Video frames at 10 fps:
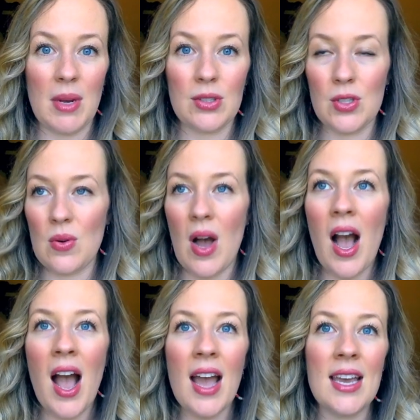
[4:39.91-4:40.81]
about, so
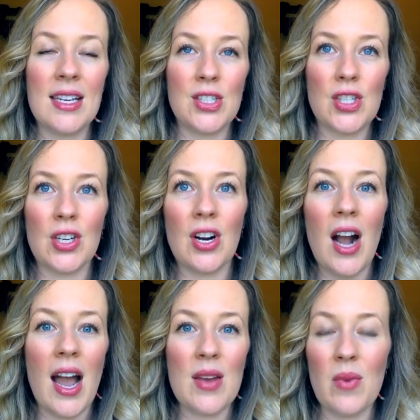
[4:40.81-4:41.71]
high in sugar,
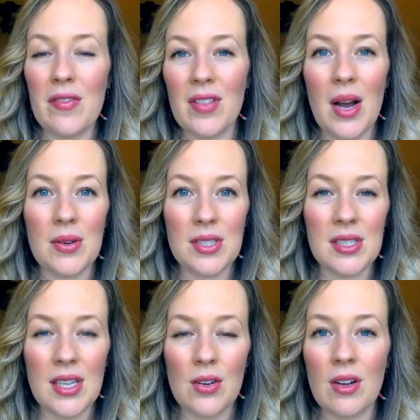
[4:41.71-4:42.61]
high in white flours,
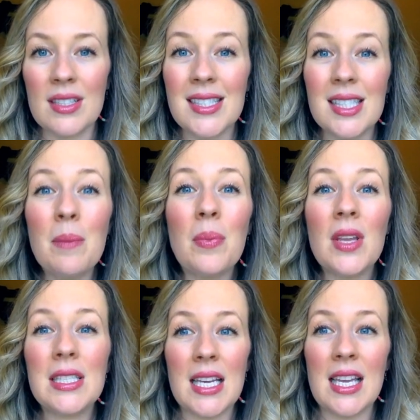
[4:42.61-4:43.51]
etc.,
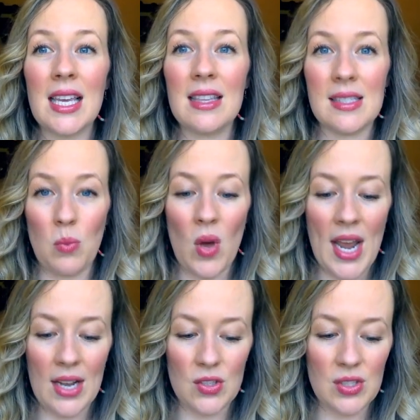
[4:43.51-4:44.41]
simply taking this one
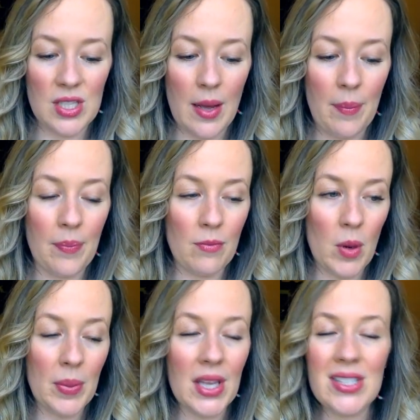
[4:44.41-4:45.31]
action step,
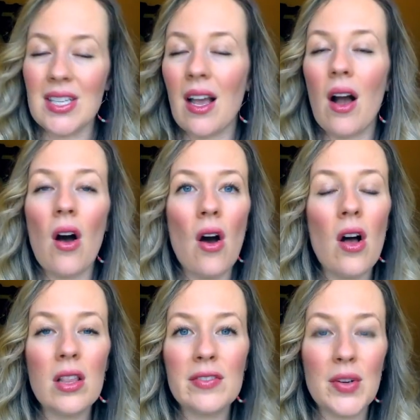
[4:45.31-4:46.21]
replacing
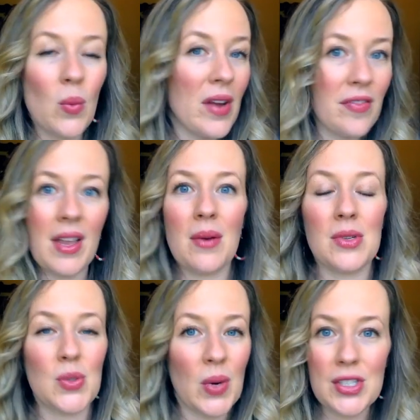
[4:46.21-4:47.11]
all of your white
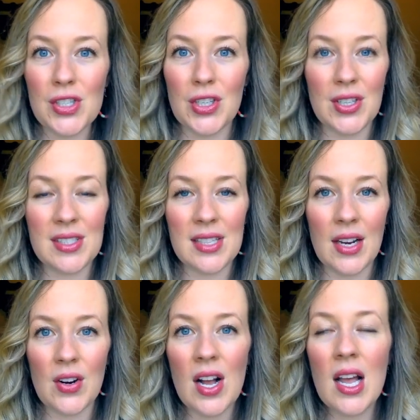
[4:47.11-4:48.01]
flours, white sugar,
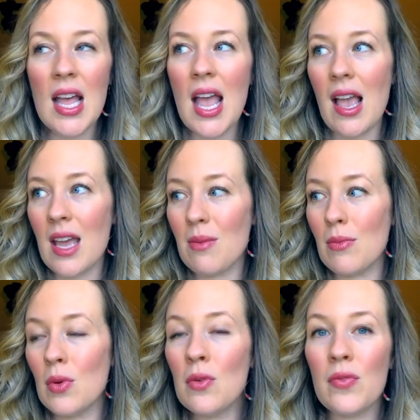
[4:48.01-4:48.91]
etc.,
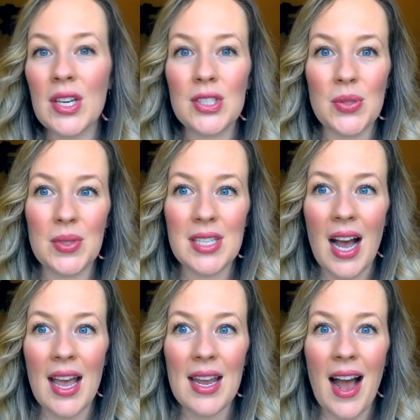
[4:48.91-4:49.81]
and moving to a
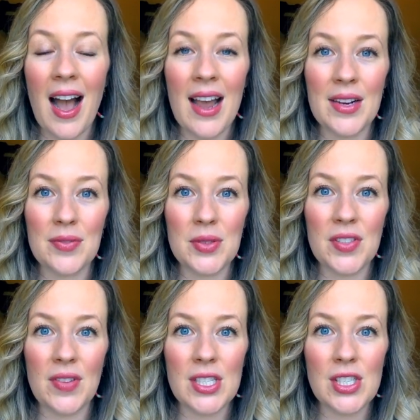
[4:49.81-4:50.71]
diet high in fruits
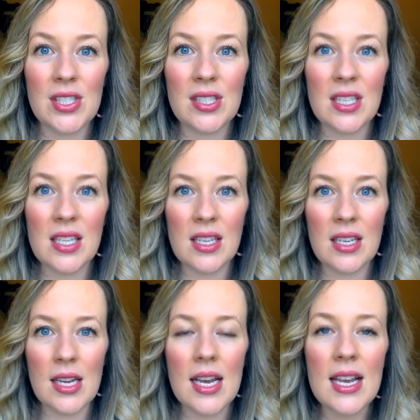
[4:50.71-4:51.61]
and veggies
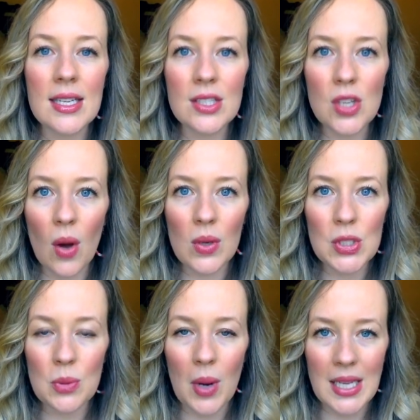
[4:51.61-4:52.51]
is going
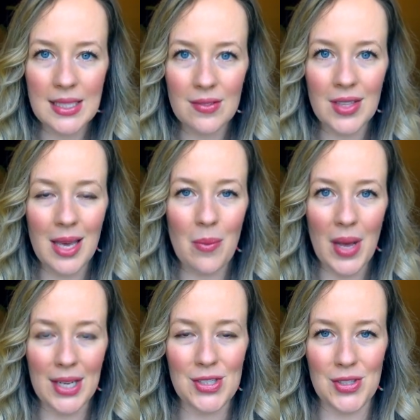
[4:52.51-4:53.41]
to positively
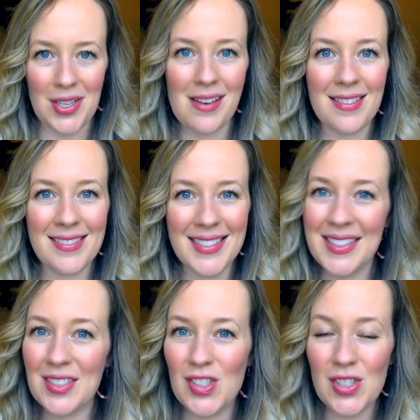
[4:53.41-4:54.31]
impact your skin.
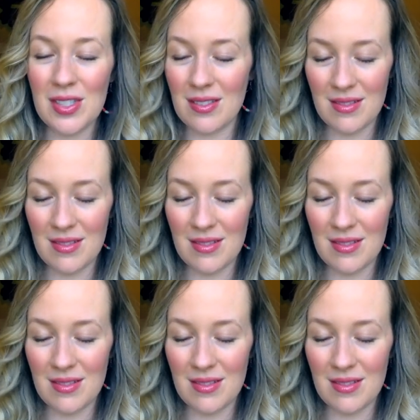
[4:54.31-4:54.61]
Just